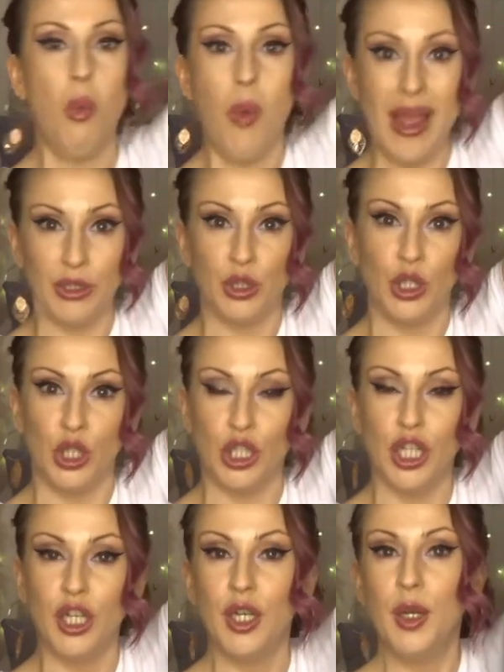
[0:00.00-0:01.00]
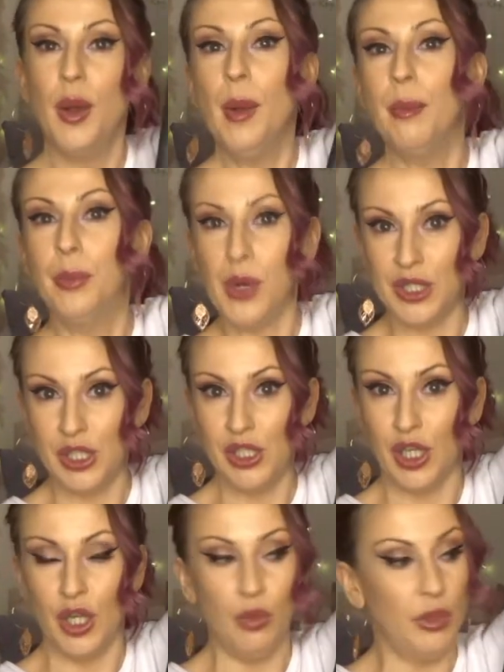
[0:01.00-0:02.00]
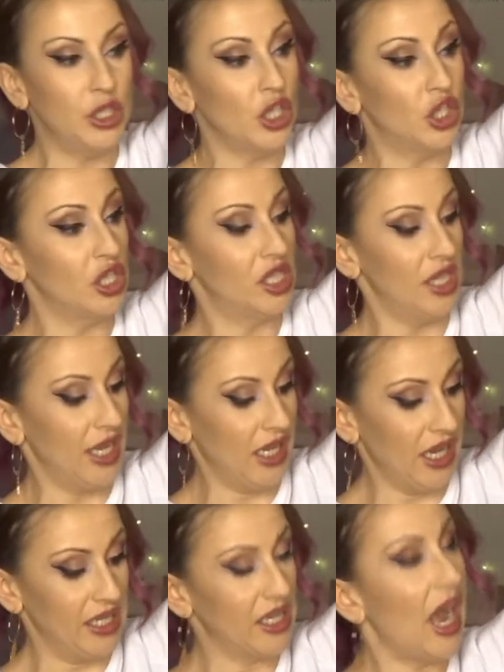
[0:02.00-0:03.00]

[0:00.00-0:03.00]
wet look bodysuit, which I just think is